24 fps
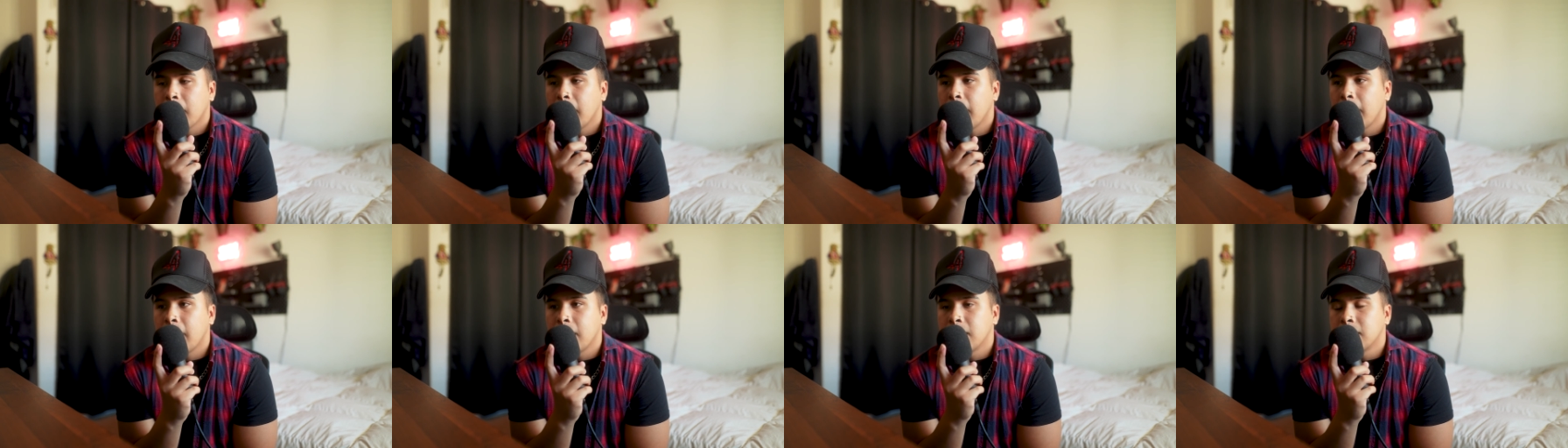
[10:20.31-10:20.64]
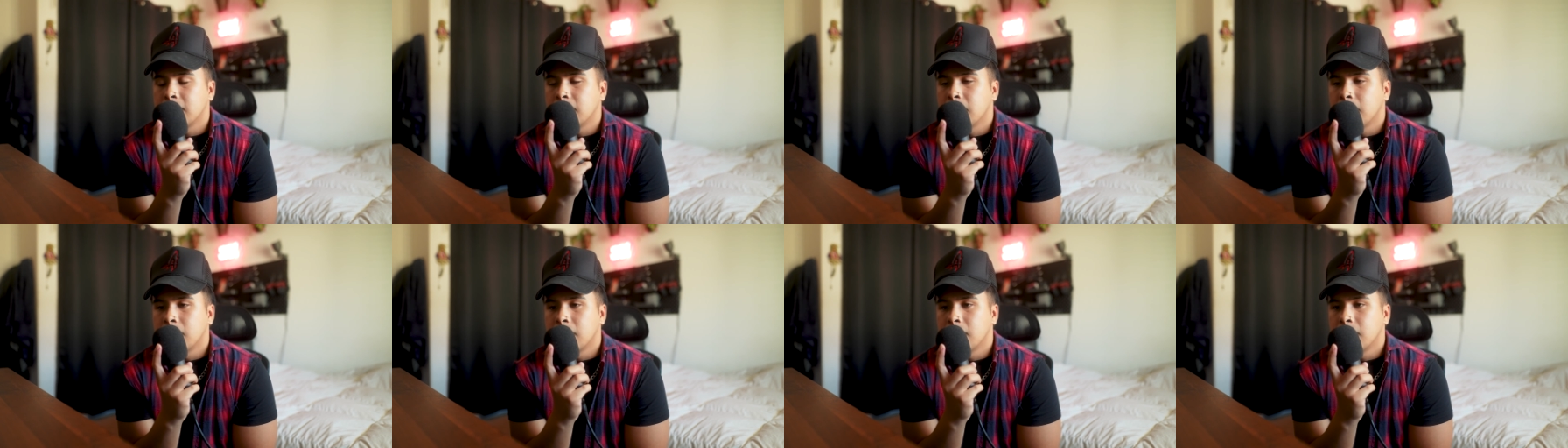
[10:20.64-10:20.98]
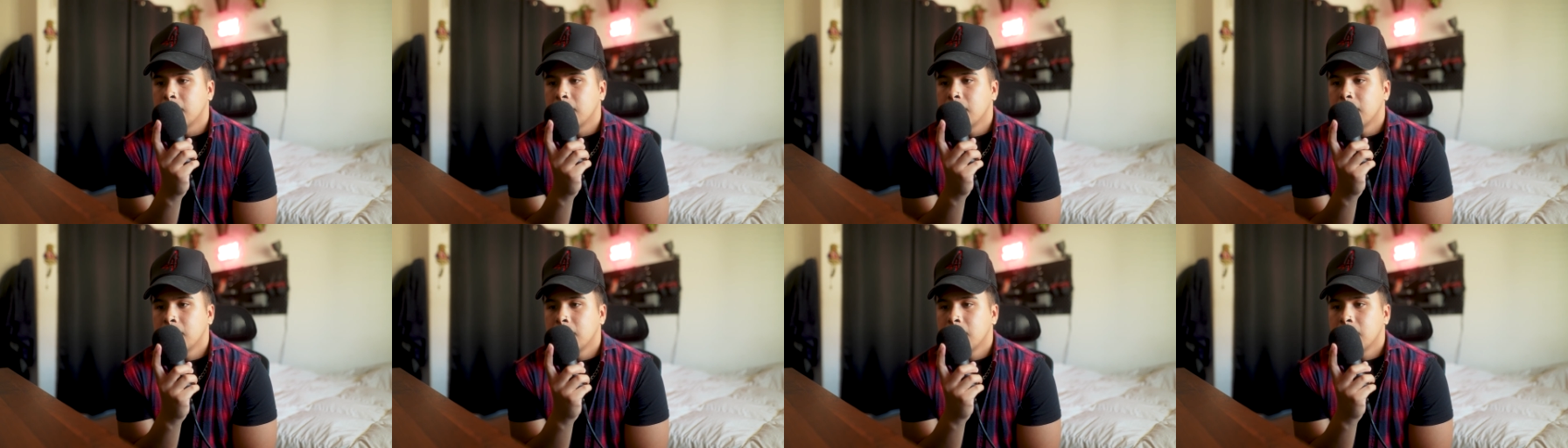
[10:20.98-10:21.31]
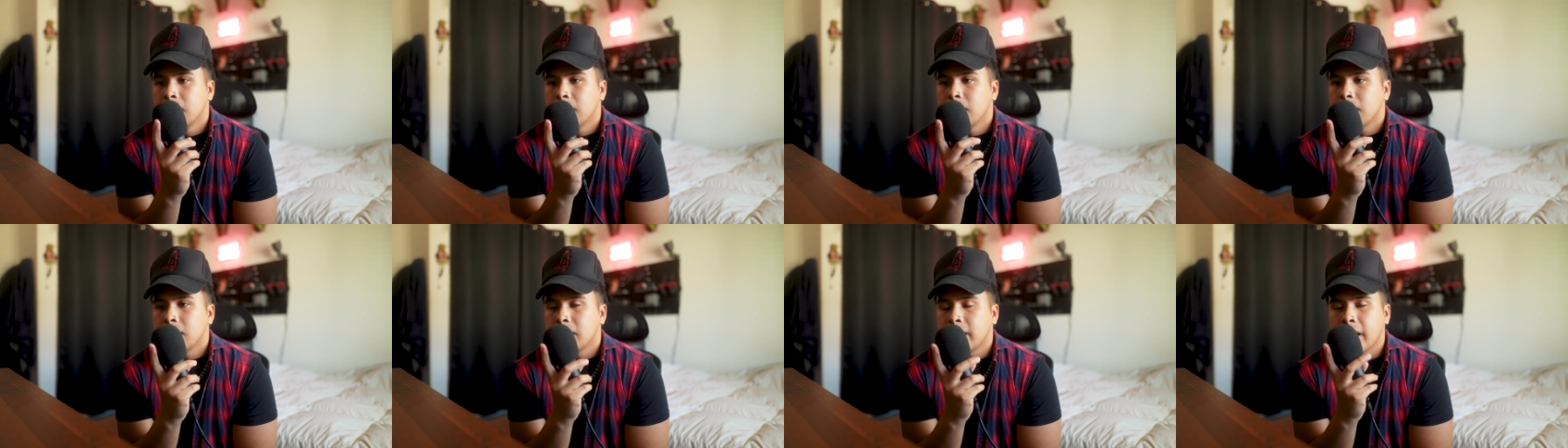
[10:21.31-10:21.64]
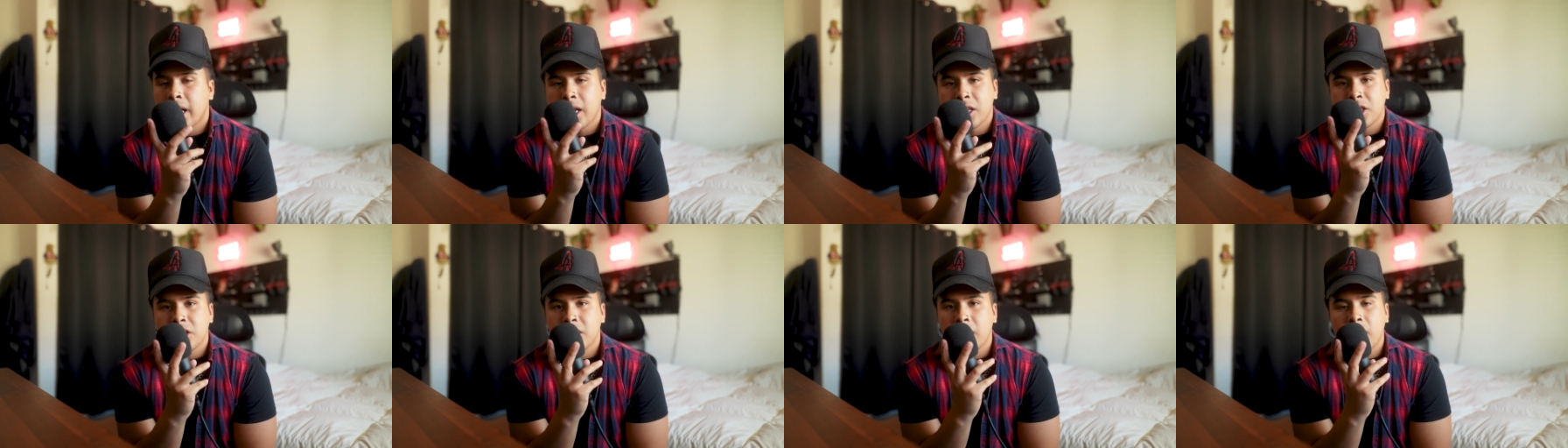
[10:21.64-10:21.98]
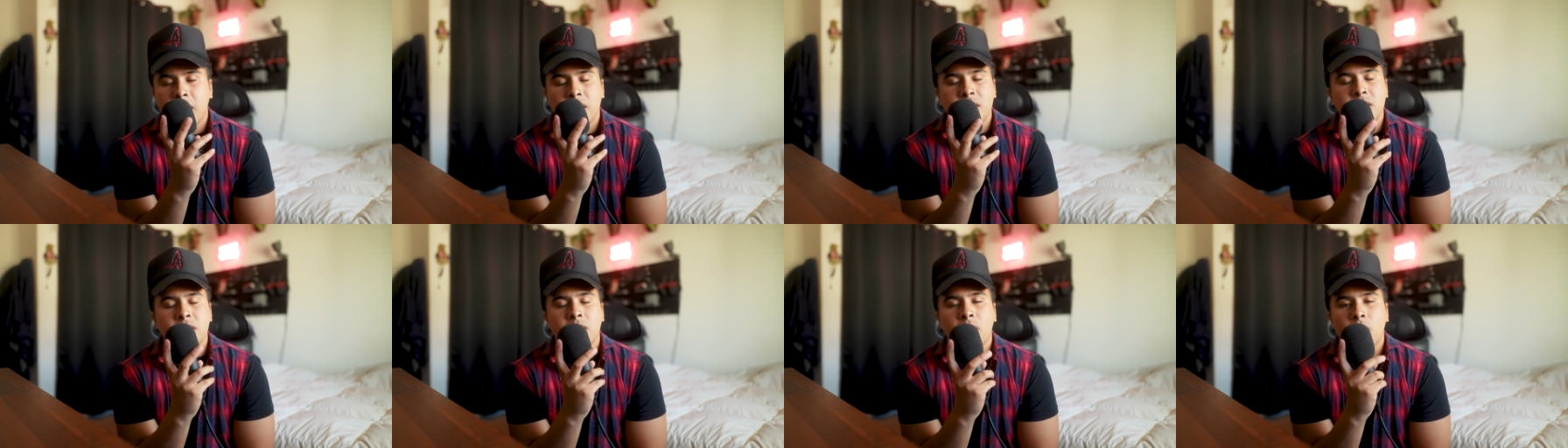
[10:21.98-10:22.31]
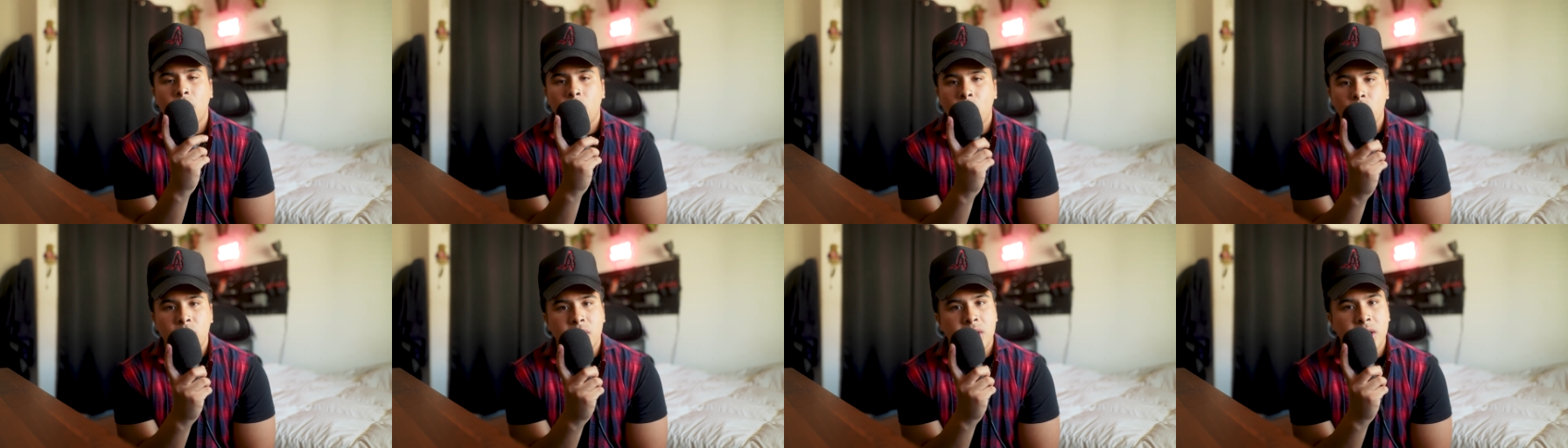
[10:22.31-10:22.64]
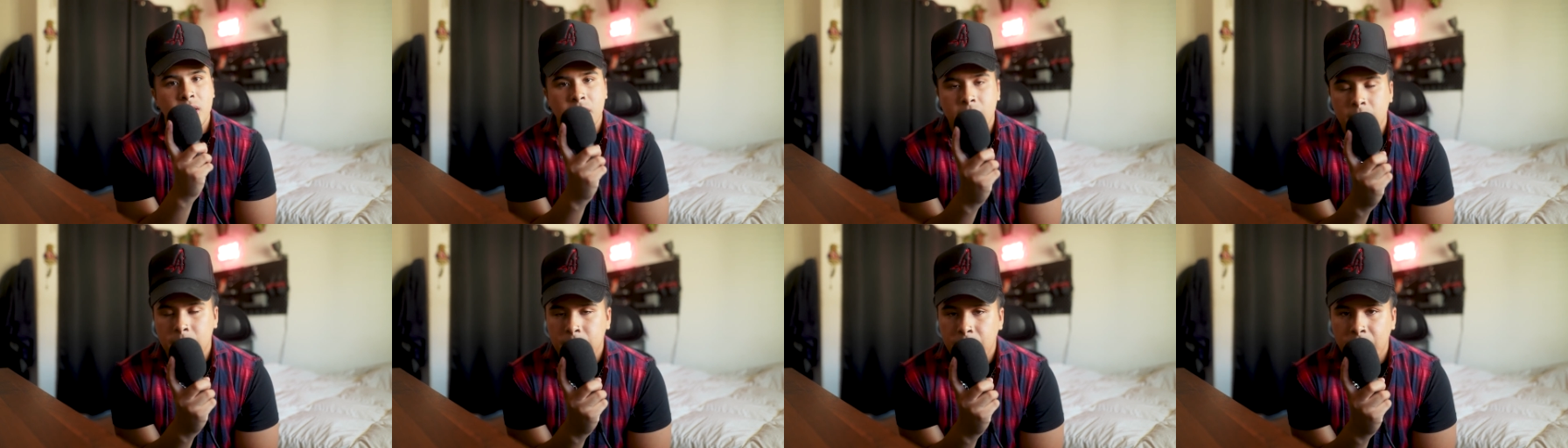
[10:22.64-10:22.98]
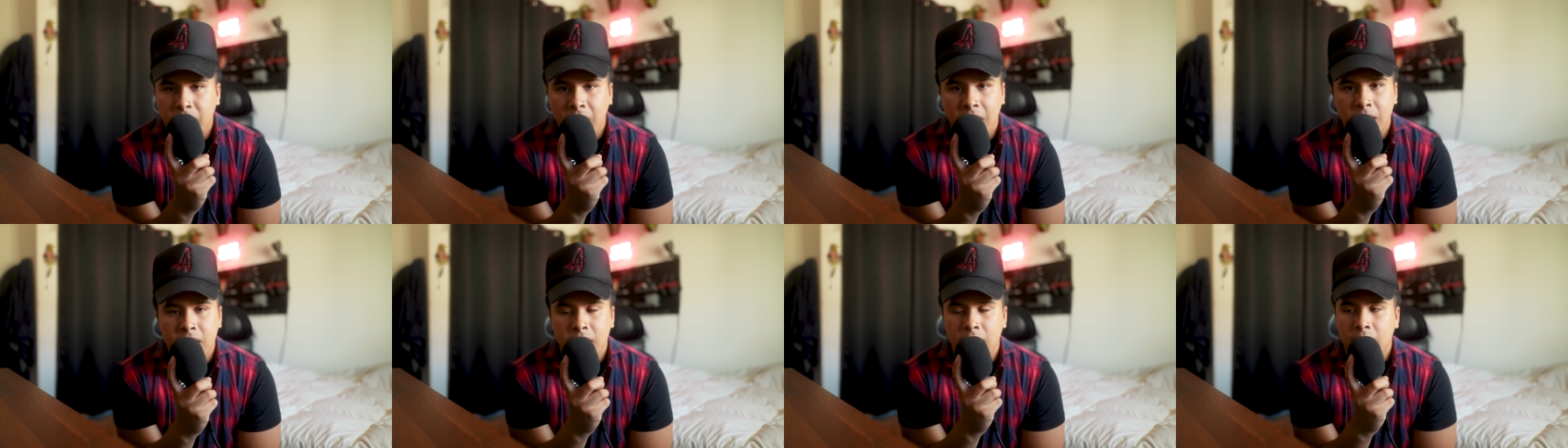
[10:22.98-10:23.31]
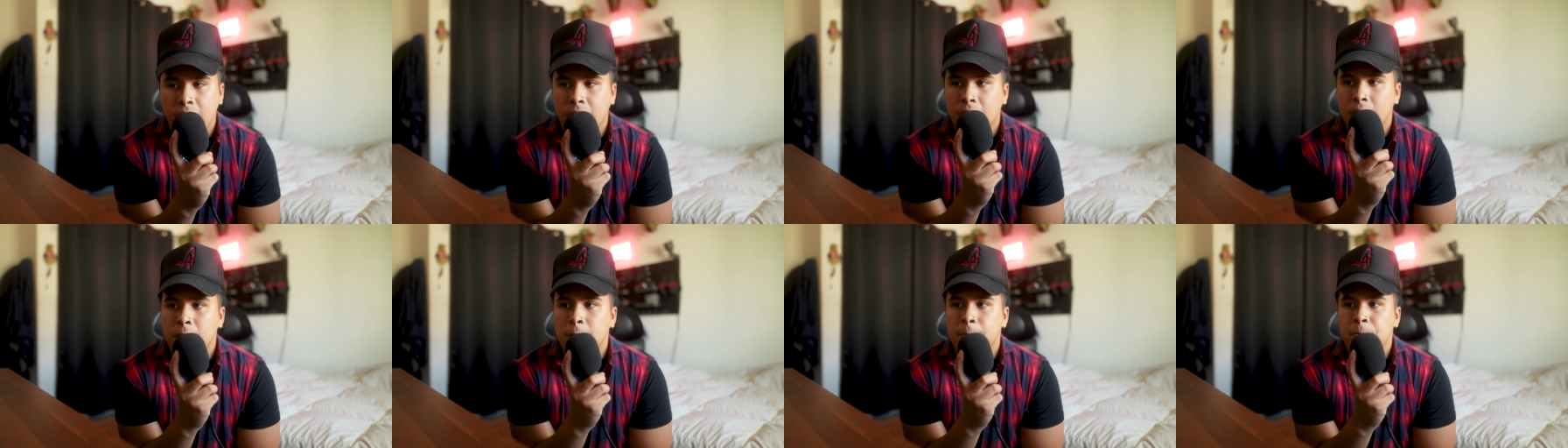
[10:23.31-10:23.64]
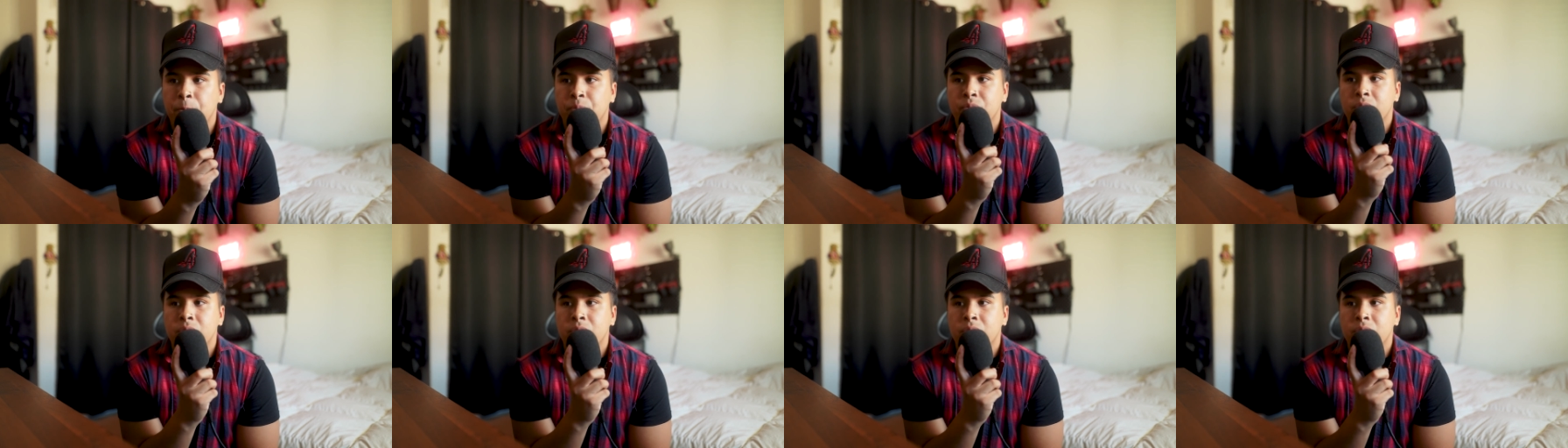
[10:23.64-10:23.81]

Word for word: And yeah, shout out to the whole team that day.